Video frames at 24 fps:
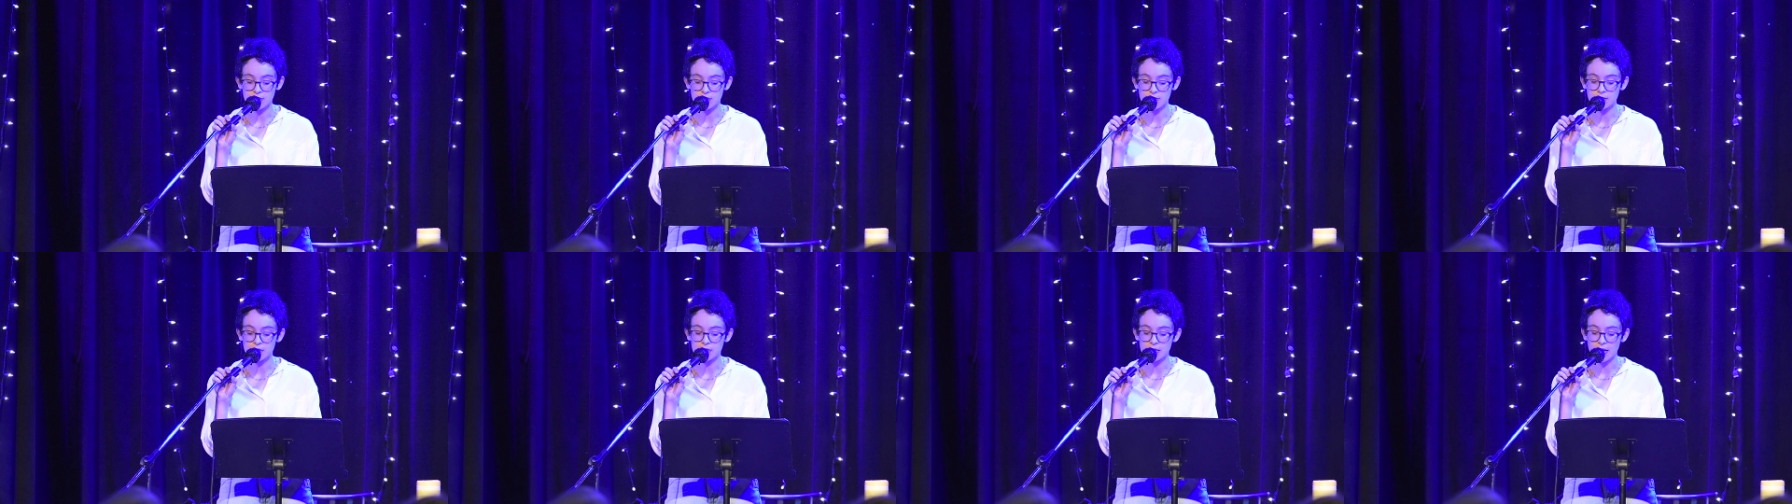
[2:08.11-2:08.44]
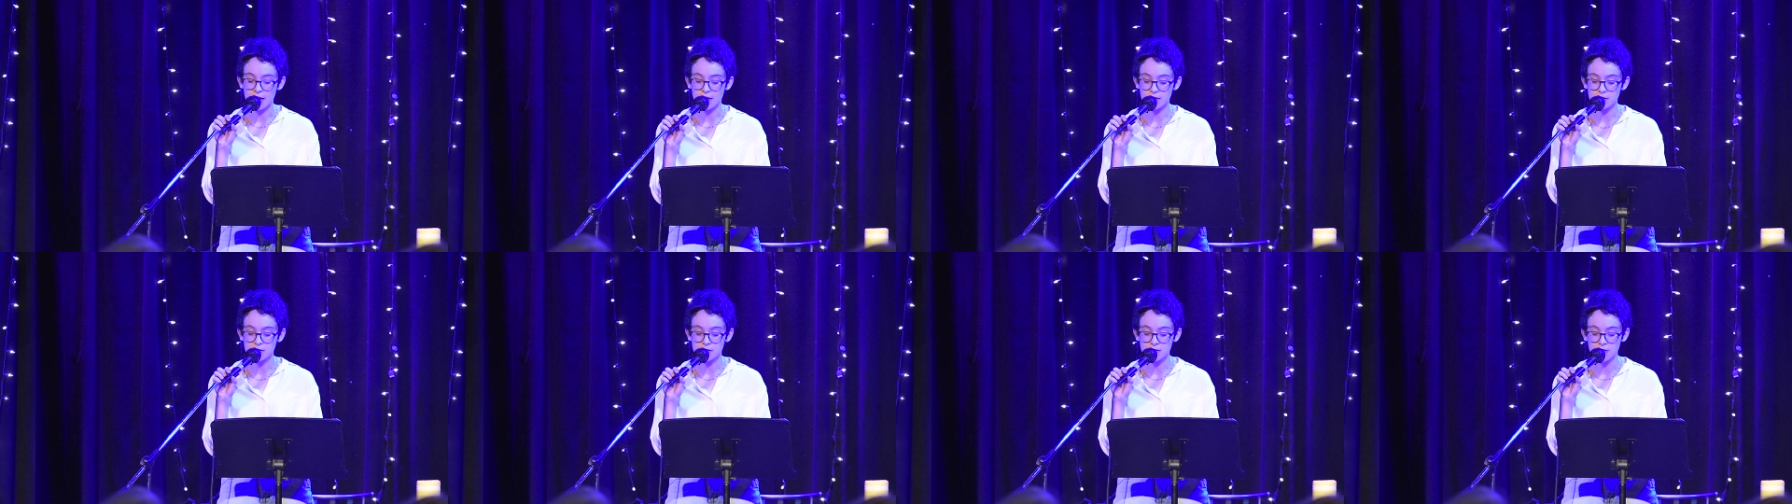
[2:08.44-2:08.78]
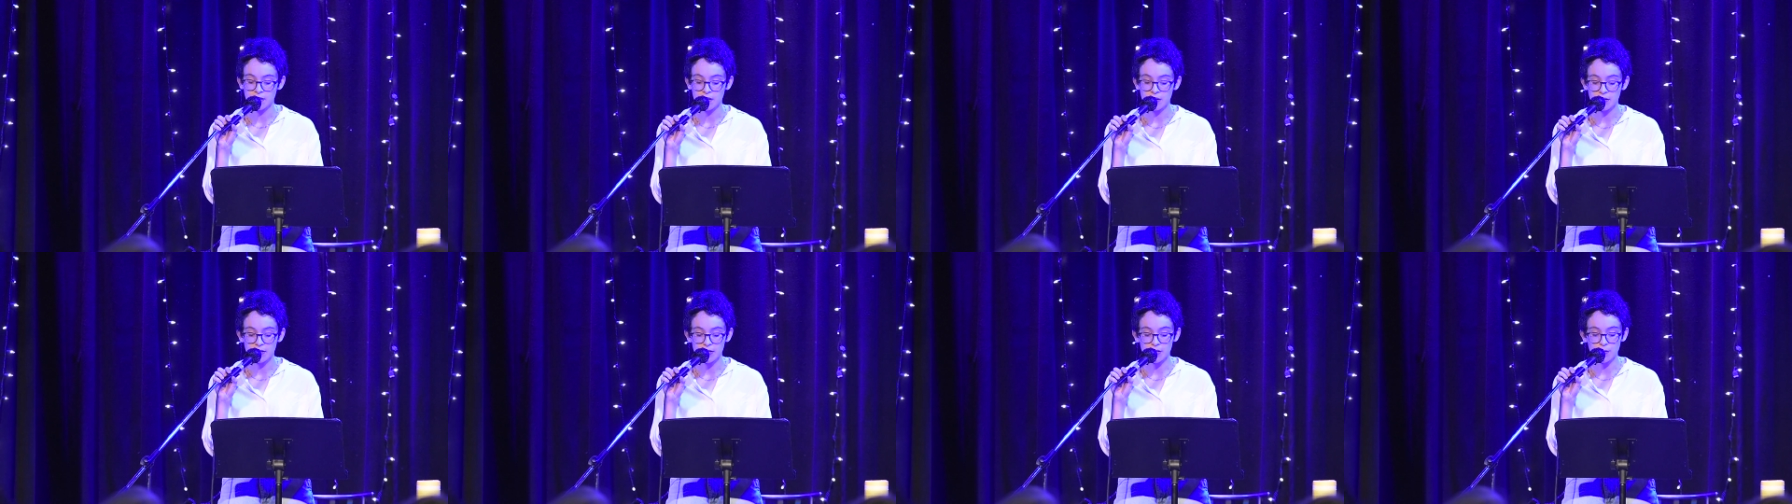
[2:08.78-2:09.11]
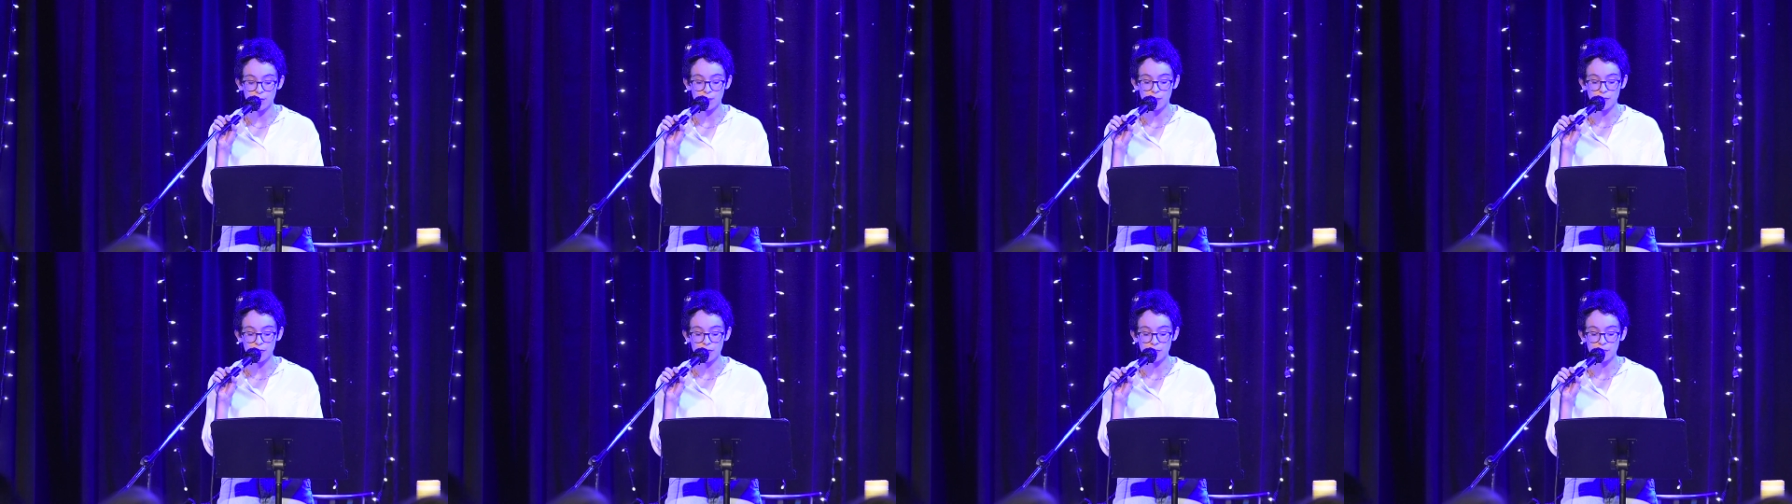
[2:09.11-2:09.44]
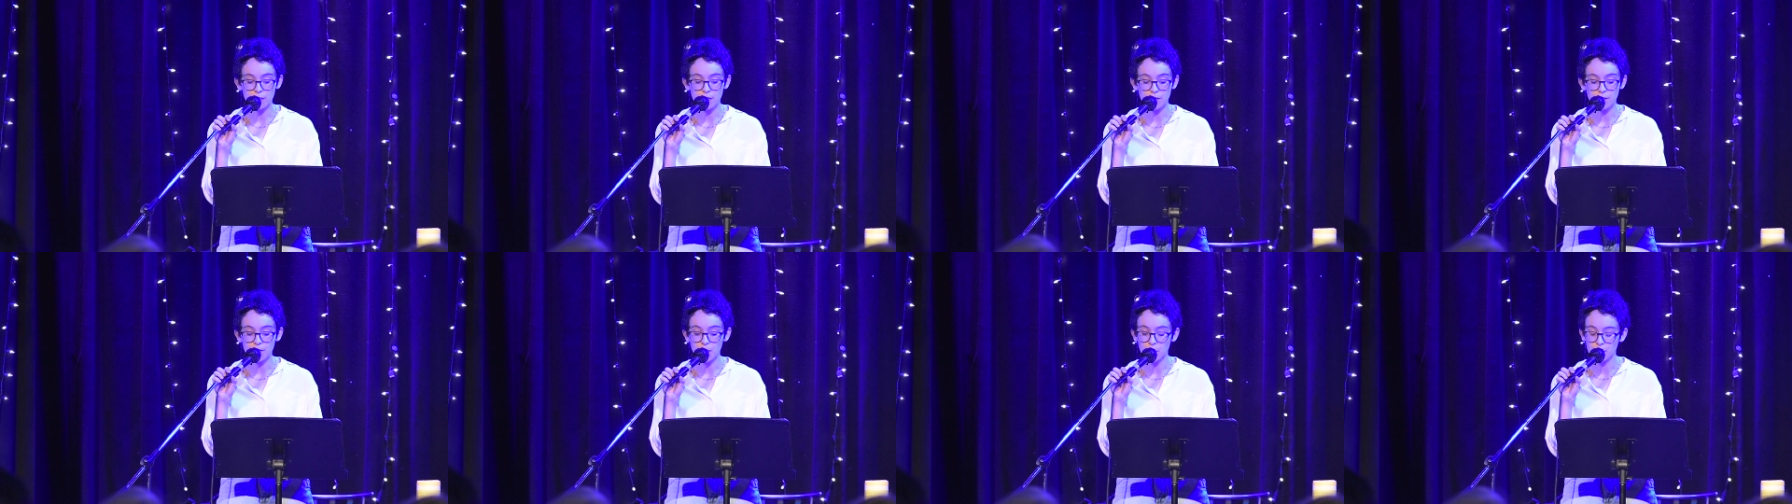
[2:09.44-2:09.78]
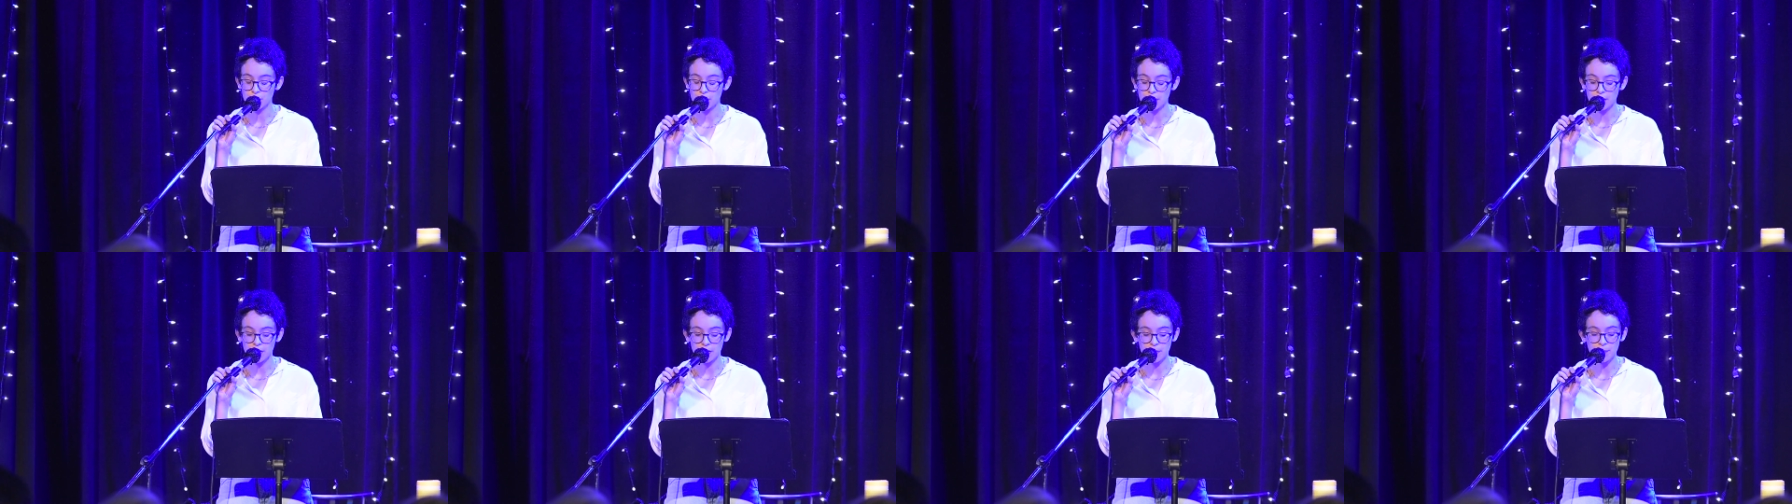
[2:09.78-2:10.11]
in sex in a room of
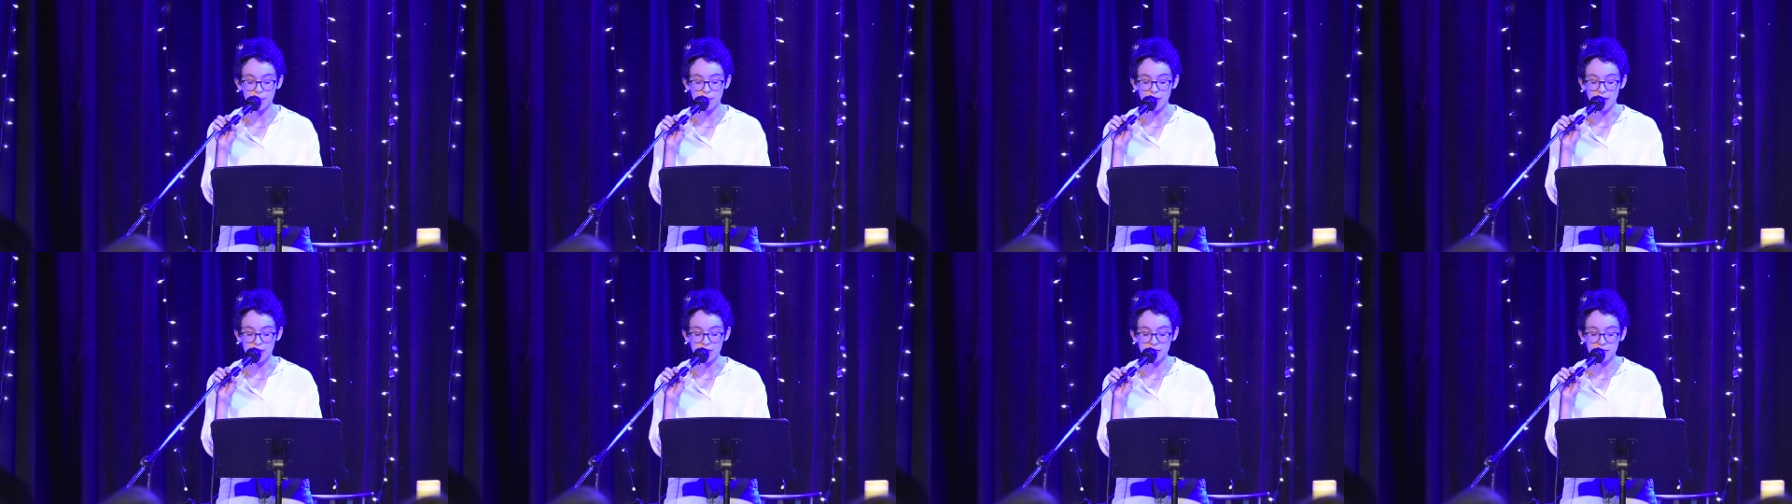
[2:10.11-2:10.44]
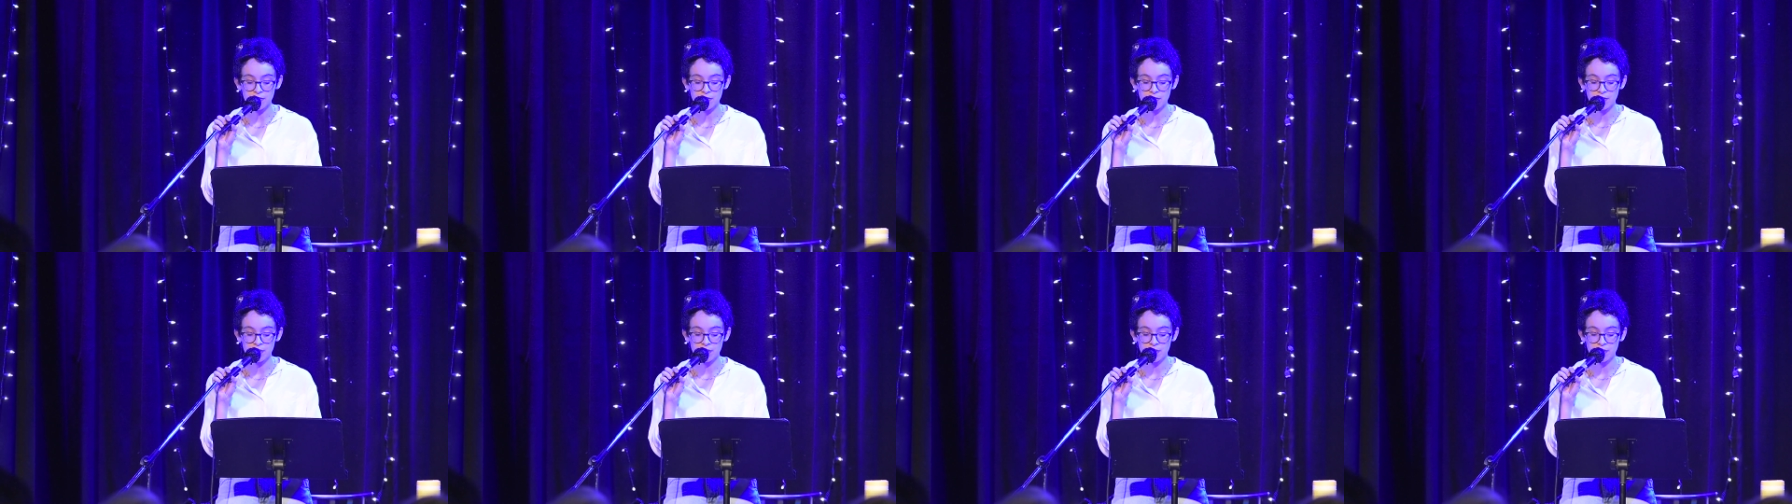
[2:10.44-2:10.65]
only our breath.